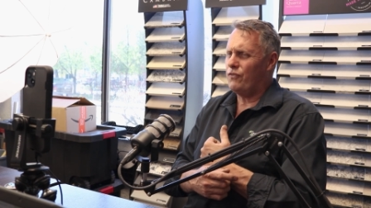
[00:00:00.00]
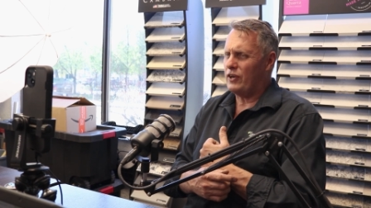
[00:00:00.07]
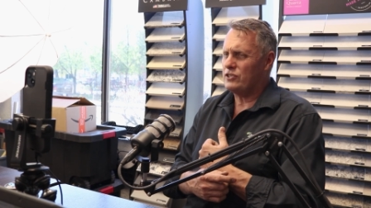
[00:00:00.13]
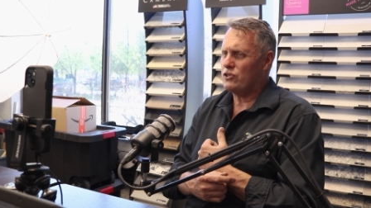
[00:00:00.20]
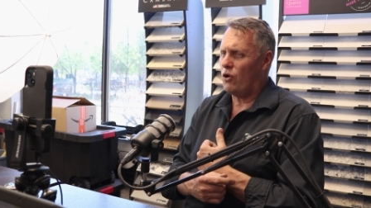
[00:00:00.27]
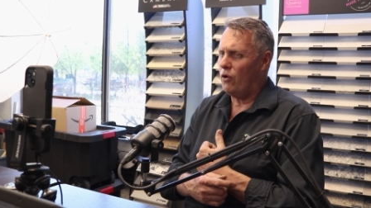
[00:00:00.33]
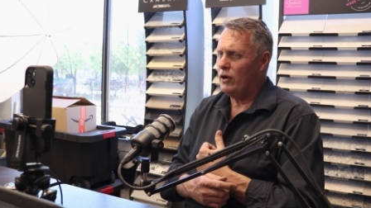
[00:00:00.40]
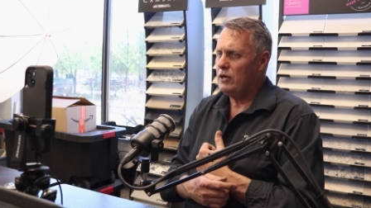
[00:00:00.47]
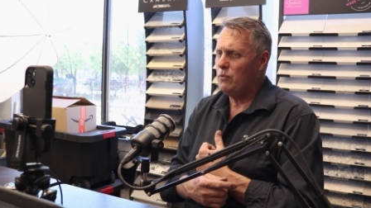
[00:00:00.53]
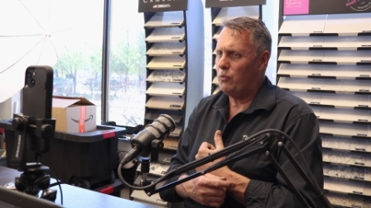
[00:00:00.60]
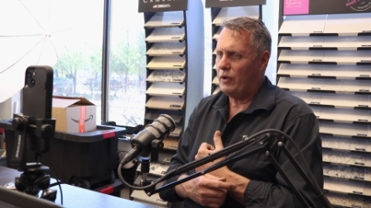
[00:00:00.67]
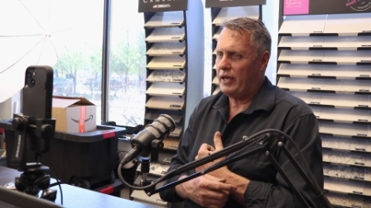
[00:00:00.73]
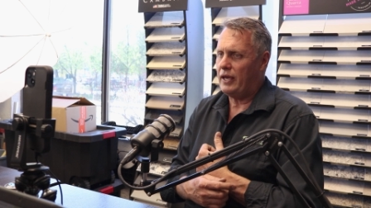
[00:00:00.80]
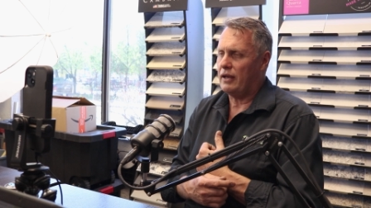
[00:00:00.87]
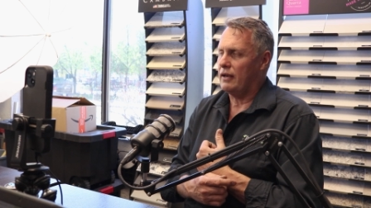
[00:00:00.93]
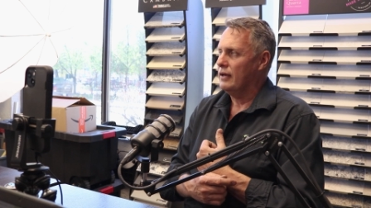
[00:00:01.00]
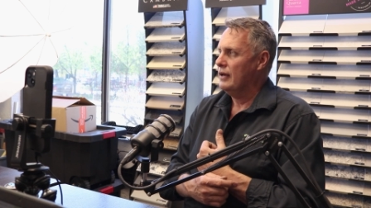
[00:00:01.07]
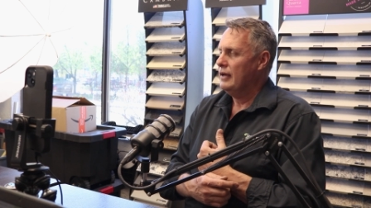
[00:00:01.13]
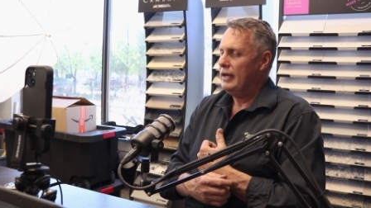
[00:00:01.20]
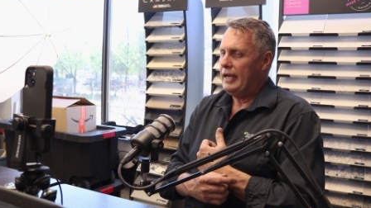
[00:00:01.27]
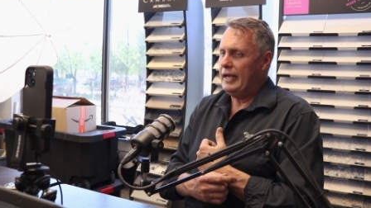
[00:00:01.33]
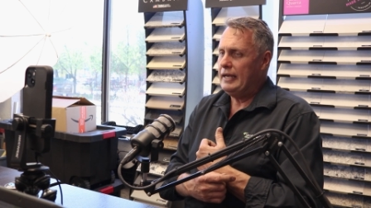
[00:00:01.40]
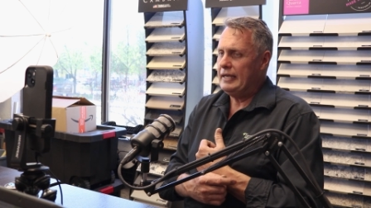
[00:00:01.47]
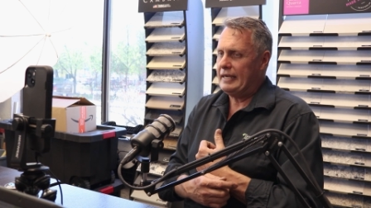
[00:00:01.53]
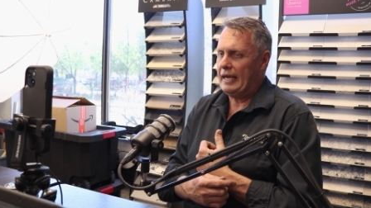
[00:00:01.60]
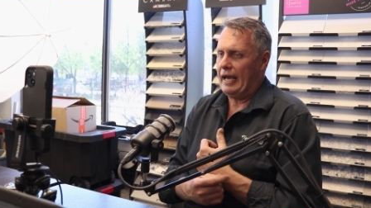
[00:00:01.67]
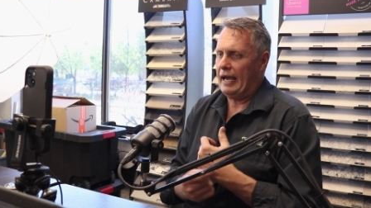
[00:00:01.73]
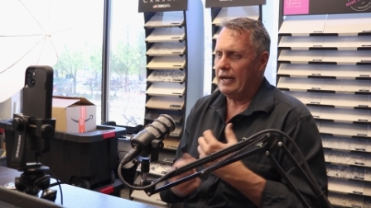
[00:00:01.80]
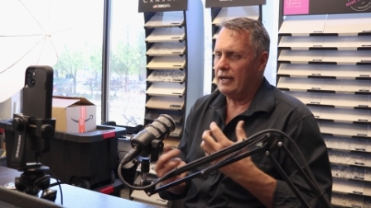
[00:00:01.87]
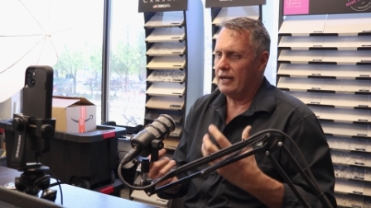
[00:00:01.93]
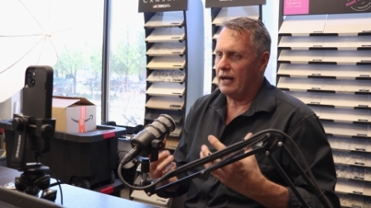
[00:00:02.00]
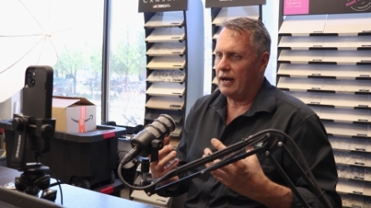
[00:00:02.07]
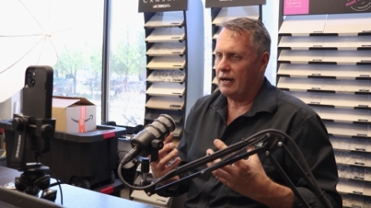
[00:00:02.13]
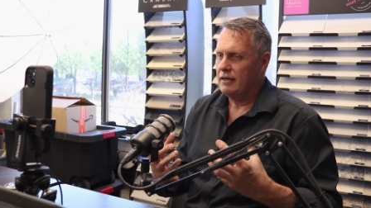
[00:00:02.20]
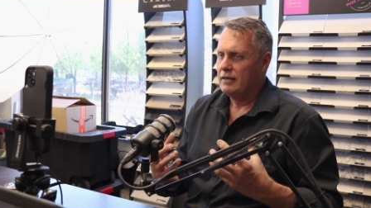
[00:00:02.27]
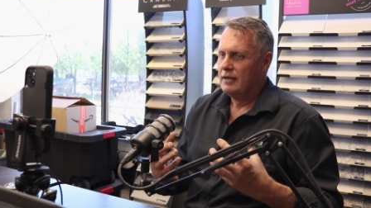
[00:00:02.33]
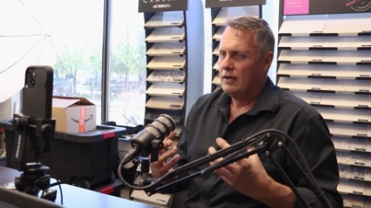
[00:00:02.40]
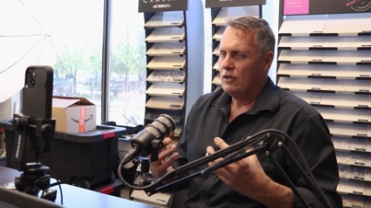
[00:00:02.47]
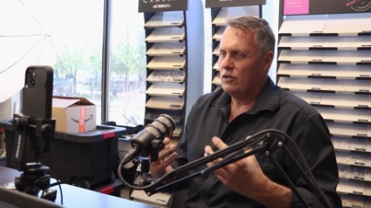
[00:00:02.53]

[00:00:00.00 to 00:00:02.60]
it's kind of weird in Canada.